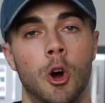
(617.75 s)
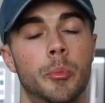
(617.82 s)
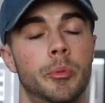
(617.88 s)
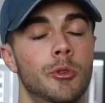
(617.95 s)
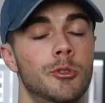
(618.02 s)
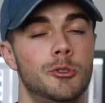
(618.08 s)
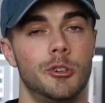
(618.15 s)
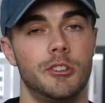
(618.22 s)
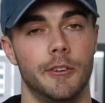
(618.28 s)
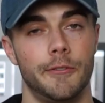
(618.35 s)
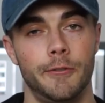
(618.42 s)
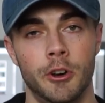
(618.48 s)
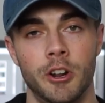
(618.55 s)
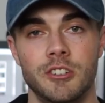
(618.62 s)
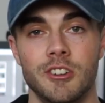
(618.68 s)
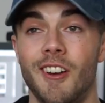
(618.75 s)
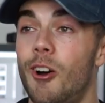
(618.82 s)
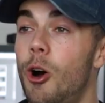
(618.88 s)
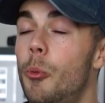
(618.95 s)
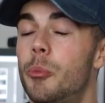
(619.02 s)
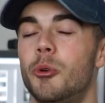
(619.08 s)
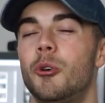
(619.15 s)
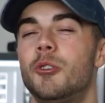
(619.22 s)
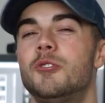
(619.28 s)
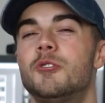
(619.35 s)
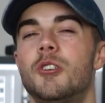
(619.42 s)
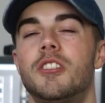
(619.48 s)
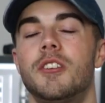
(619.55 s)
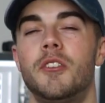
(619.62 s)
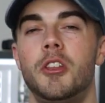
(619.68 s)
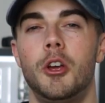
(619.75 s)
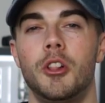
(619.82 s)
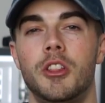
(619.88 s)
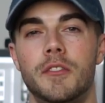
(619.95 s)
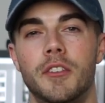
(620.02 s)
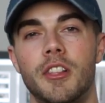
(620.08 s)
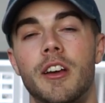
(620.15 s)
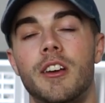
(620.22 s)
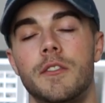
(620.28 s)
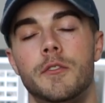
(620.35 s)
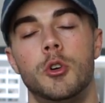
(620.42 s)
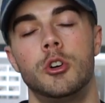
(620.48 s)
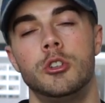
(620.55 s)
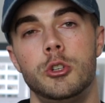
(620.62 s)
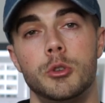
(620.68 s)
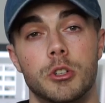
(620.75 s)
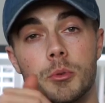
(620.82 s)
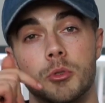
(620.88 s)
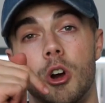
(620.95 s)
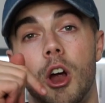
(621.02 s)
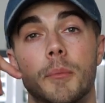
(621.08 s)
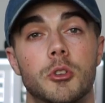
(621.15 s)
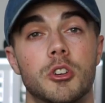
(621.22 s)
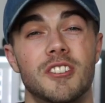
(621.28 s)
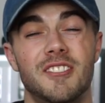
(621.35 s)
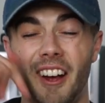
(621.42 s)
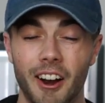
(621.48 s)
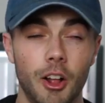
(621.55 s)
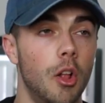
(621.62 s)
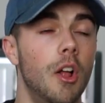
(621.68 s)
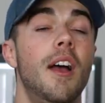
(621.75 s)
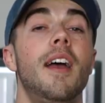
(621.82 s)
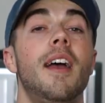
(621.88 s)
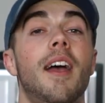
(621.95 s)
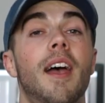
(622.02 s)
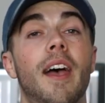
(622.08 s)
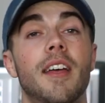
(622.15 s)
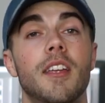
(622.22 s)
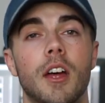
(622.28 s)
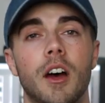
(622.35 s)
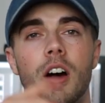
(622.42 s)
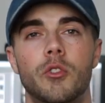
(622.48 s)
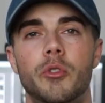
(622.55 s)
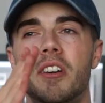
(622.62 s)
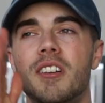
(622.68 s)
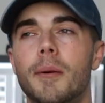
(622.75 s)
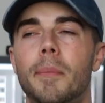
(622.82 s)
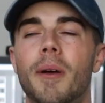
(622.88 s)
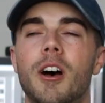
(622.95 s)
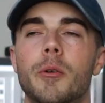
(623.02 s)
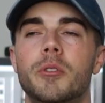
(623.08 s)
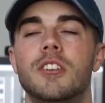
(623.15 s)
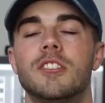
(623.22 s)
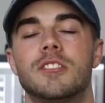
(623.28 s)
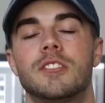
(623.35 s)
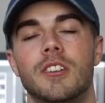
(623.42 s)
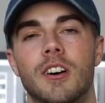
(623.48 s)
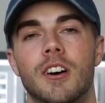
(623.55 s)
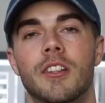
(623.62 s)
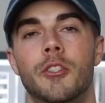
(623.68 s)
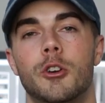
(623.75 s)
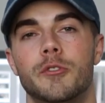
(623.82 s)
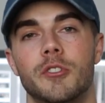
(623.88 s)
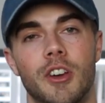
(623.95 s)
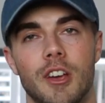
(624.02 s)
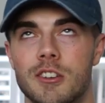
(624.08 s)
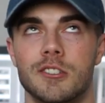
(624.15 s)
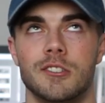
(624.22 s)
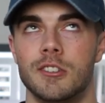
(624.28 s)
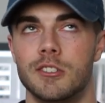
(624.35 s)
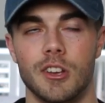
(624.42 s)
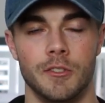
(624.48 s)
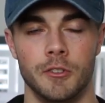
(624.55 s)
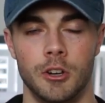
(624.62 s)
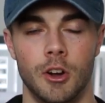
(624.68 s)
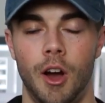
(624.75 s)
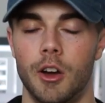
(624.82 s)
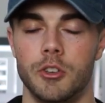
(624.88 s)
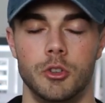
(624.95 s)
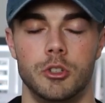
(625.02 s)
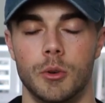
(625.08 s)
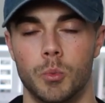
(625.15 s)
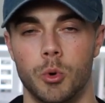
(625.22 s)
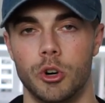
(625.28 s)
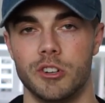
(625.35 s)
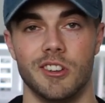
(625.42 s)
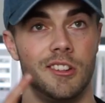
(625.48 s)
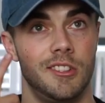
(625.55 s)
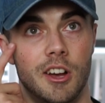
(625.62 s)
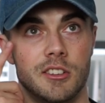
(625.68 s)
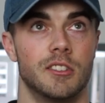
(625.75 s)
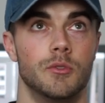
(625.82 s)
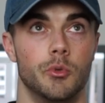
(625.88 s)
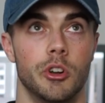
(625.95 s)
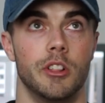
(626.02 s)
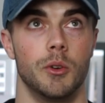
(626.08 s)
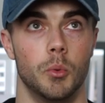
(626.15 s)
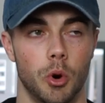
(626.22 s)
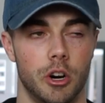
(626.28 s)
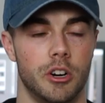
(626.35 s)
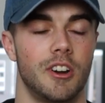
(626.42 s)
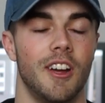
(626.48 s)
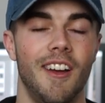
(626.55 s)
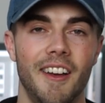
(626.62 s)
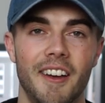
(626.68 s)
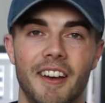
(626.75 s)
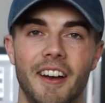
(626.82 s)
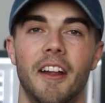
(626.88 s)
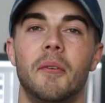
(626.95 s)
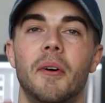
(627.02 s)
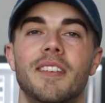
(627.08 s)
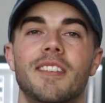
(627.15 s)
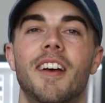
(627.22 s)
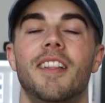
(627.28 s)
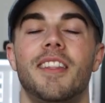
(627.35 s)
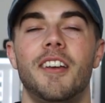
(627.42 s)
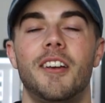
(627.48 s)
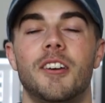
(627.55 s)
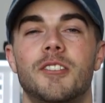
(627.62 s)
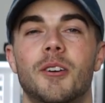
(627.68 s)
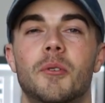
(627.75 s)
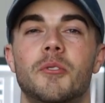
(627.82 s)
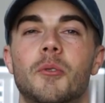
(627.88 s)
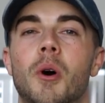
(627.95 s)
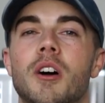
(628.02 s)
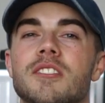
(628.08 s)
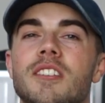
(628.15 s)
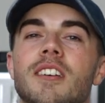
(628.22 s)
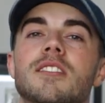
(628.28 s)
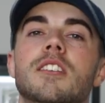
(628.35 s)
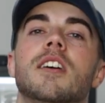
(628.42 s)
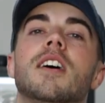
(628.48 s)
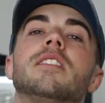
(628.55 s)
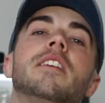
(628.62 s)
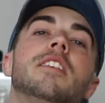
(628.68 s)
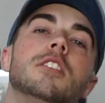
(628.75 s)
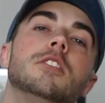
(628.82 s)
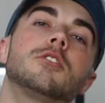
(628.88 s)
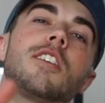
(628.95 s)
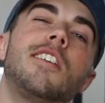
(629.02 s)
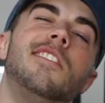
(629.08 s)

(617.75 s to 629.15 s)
Hope you enjoyed the footage. Hope you enjoyed the video. Leave a like if you are new. Subscribe to the channel. And ring the bell because notifications and stuff. You know how YouTube works. It doesn't really work. Anyways, thank you guys so much for watching. I'll see you guys later.